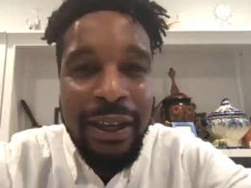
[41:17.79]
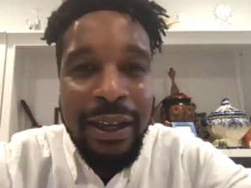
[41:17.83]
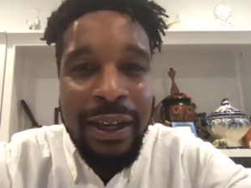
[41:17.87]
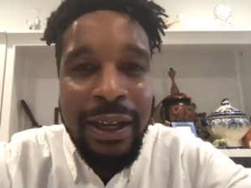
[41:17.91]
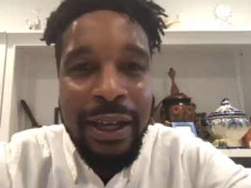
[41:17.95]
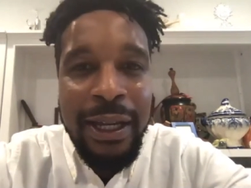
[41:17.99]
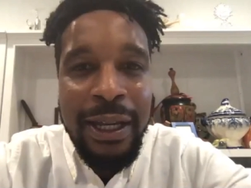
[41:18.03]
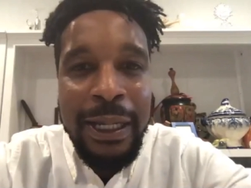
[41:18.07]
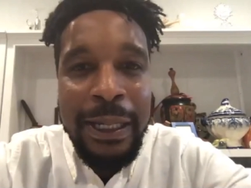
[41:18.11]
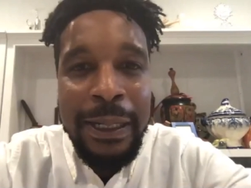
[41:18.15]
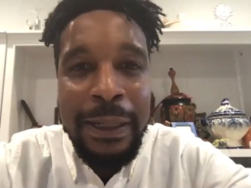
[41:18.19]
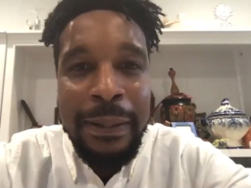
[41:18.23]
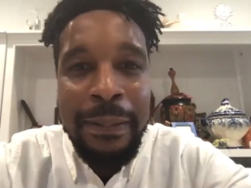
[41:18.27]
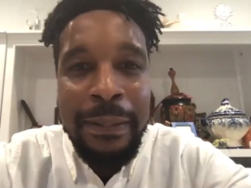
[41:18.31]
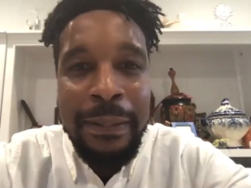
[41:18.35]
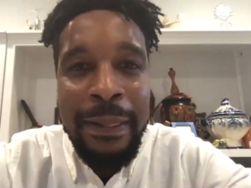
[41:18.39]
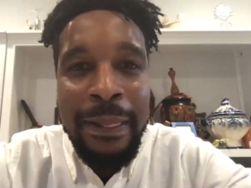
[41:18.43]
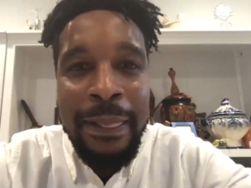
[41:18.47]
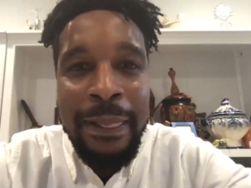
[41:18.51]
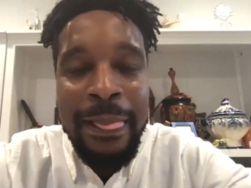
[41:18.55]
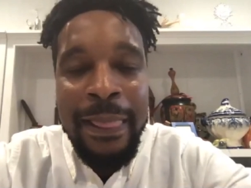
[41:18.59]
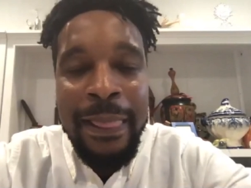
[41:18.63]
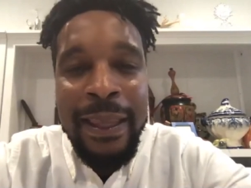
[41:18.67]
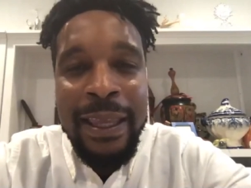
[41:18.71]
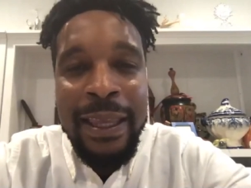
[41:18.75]
Uh,
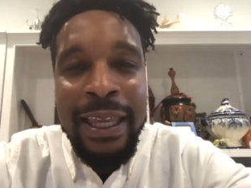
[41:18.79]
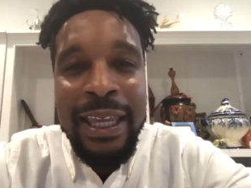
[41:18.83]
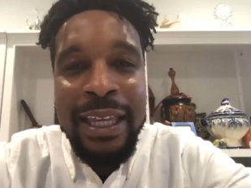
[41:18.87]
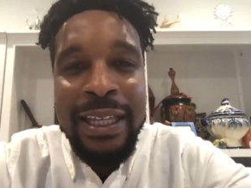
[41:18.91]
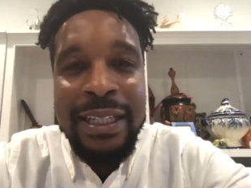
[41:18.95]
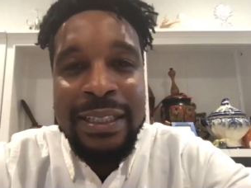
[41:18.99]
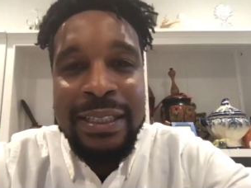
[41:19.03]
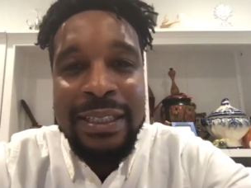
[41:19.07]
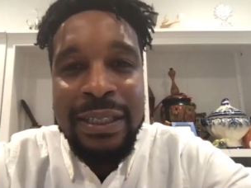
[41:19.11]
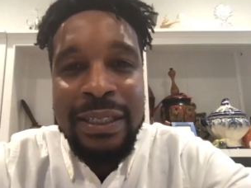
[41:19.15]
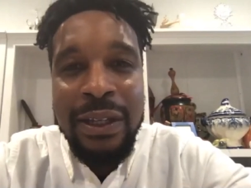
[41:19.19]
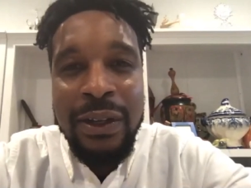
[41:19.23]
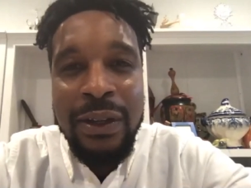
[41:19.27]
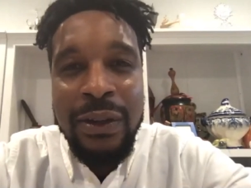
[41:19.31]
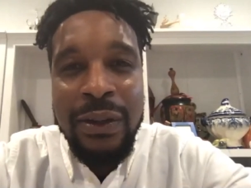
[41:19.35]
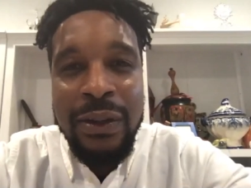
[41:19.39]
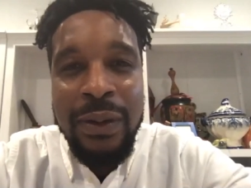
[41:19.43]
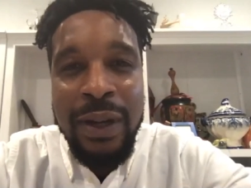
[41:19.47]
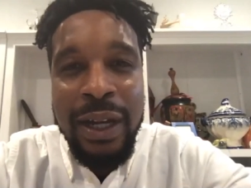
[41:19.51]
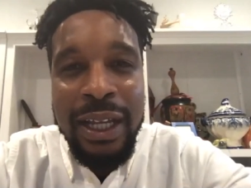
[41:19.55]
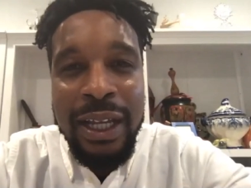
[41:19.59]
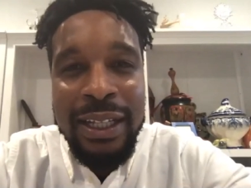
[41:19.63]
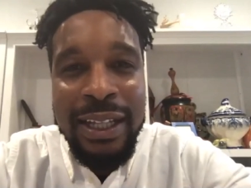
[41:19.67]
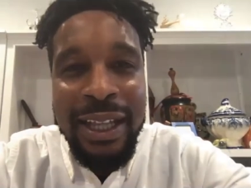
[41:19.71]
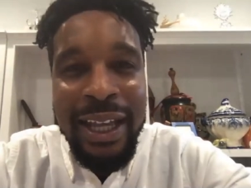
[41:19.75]
and
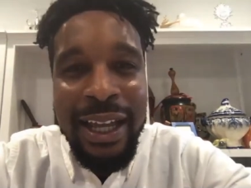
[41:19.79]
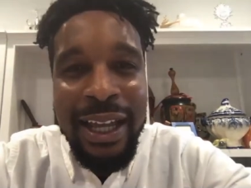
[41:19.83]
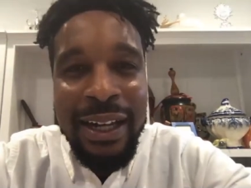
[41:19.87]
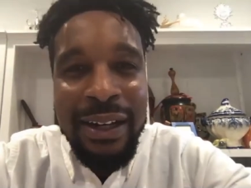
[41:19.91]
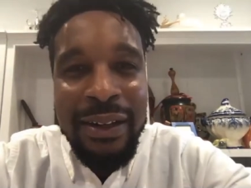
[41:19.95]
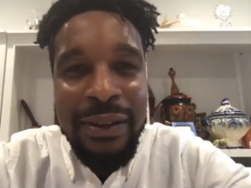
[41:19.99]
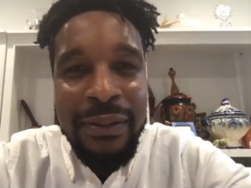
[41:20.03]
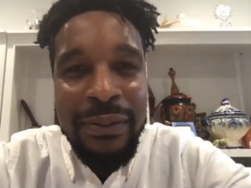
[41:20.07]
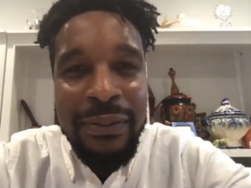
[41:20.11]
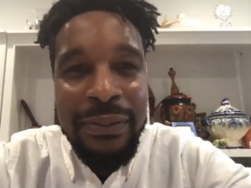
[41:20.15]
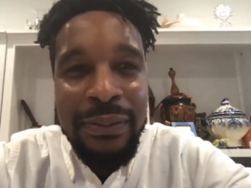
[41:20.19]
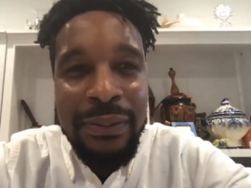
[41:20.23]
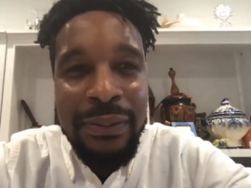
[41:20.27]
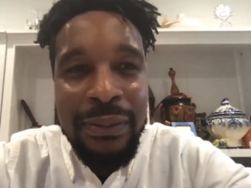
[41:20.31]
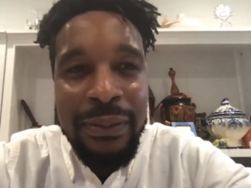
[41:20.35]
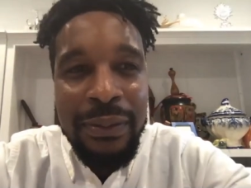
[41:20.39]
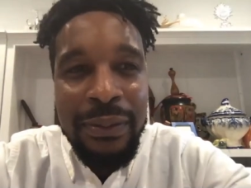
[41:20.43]
so a lot of